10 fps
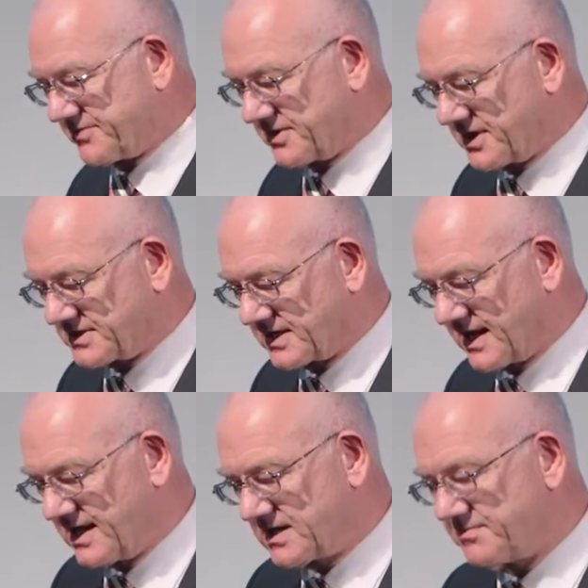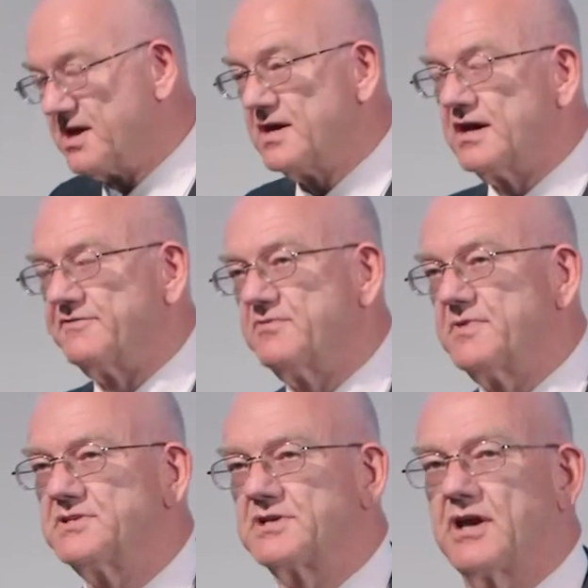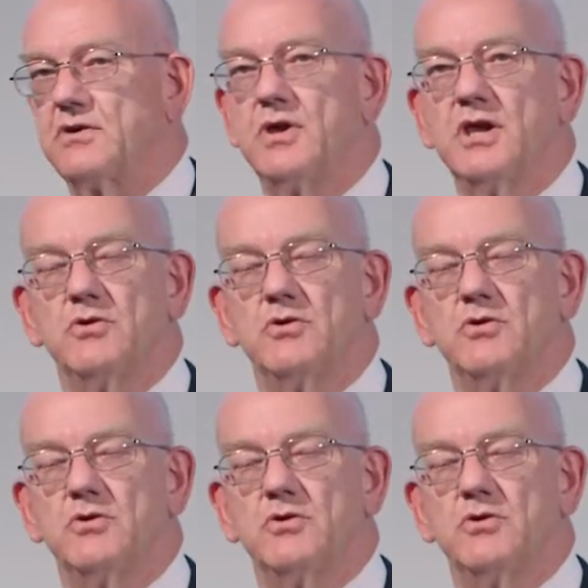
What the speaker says: in the United Kingdom a few months ago,